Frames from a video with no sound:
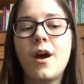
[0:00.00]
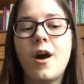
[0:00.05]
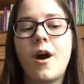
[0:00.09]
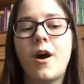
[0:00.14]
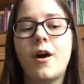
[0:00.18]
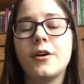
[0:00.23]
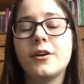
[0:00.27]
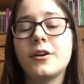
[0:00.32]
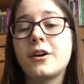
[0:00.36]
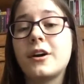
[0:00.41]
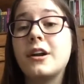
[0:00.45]

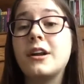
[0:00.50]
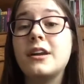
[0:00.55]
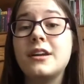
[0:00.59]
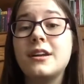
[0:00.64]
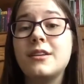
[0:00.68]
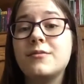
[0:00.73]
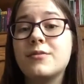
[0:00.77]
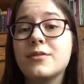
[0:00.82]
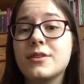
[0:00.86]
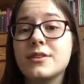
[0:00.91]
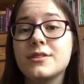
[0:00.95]
All you're going to
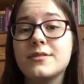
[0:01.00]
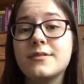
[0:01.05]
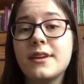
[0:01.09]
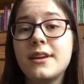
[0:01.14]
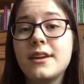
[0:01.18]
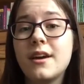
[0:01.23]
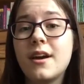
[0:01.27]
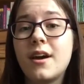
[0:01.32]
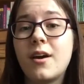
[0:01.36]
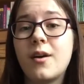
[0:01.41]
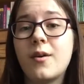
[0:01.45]
need for this
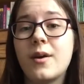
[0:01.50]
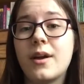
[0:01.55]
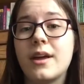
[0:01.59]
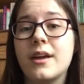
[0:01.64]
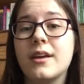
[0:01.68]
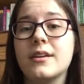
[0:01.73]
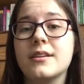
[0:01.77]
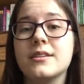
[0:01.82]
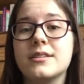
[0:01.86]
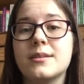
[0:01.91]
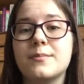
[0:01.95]
video
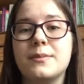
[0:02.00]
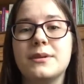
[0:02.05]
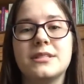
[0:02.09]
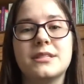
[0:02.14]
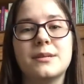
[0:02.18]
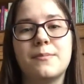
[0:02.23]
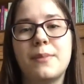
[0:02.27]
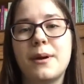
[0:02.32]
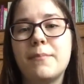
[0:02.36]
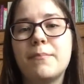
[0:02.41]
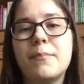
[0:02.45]
is a piece
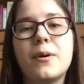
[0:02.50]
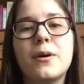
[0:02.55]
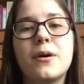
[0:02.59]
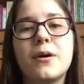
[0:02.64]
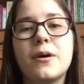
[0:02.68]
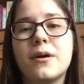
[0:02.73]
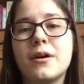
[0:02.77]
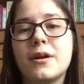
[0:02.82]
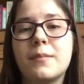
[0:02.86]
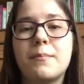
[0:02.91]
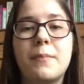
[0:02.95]
of
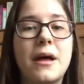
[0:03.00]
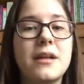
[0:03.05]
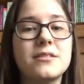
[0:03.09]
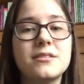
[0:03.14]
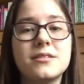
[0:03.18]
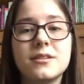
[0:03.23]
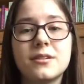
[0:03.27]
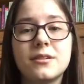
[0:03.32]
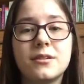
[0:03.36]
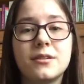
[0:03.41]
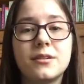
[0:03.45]
paper and a
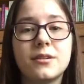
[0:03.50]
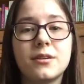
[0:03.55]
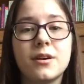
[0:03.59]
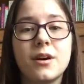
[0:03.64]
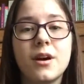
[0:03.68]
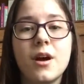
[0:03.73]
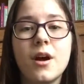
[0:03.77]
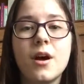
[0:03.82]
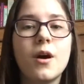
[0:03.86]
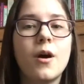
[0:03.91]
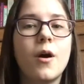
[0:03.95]
pencil,
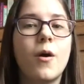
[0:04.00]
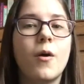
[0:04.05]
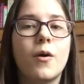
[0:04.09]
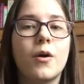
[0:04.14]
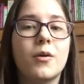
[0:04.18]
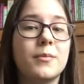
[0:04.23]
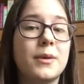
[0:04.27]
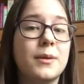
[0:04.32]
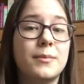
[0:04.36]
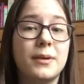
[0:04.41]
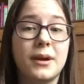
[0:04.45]
or
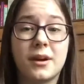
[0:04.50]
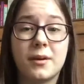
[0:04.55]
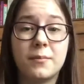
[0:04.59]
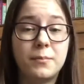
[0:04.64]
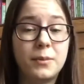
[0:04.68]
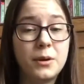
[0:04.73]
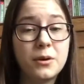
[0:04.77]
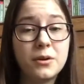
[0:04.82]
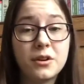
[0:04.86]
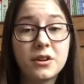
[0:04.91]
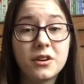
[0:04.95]
maybe a
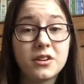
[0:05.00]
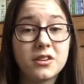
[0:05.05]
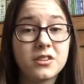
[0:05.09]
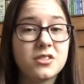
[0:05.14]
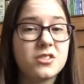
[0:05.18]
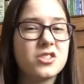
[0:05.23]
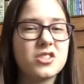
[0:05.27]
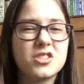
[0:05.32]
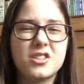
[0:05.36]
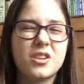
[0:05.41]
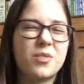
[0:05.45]
computer,
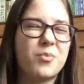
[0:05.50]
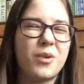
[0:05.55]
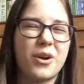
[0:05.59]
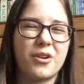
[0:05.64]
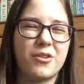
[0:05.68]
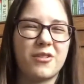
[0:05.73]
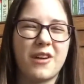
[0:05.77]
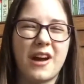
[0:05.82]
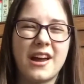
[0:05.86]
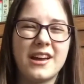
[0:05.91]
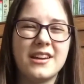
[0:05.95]
just somewhere to
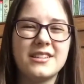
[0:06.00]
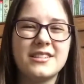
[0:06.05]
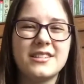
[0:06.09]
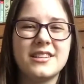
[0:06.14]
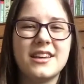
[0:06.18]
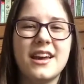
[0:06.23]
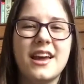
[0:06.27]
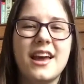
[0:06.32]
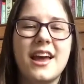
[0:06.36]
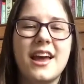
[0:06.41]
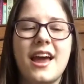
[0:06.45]
write,
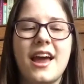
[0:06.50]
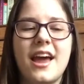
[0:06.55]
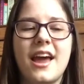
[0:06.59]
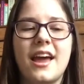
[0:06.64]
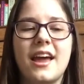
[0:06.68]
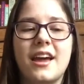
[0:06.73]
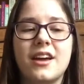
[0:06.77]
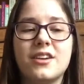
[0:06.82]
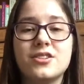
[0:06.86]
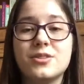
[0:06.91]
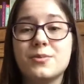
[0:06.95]

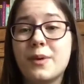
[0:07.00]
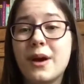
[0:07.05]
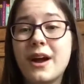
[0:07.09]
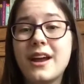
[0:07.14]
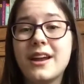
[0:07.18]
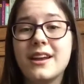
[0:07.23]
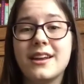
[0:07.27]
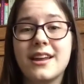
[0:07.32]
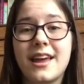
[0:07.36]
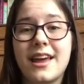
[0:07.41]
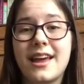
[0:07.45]
and your
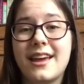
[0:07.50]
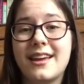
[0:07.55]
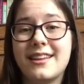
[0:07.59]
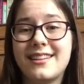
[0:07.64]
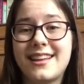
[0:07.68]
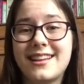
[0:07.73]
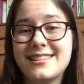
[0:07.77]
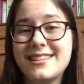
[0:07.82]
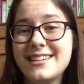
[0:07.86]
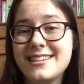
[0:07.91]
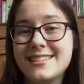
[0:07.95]
brain, and
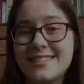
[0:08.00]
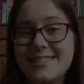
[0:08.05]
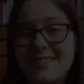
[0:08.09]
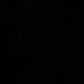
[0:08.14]
that's it.